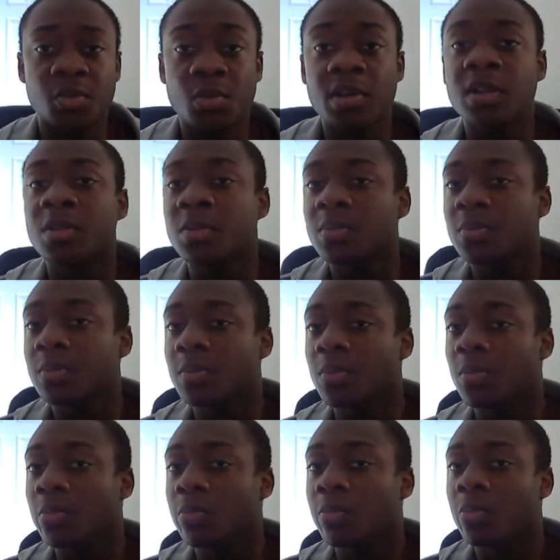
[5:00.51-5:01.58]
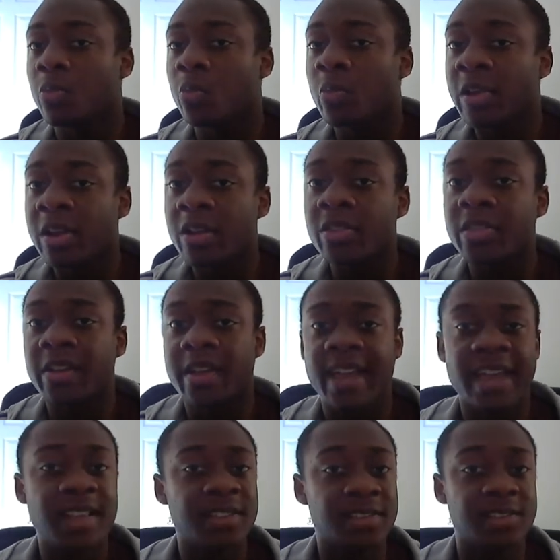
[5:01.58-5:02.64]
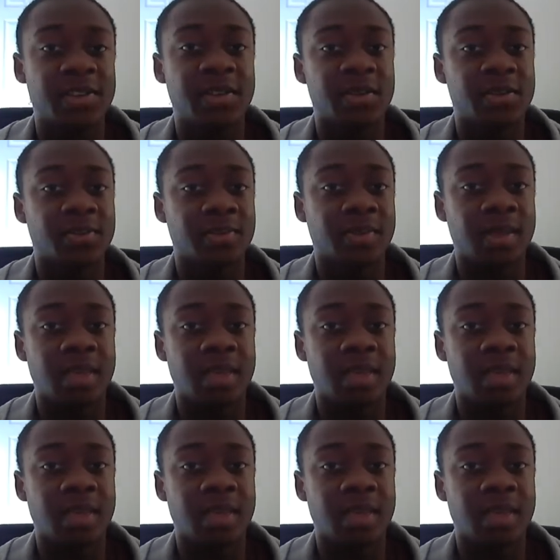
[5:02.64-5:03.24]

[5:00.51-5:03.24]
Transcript: will rear their head soon.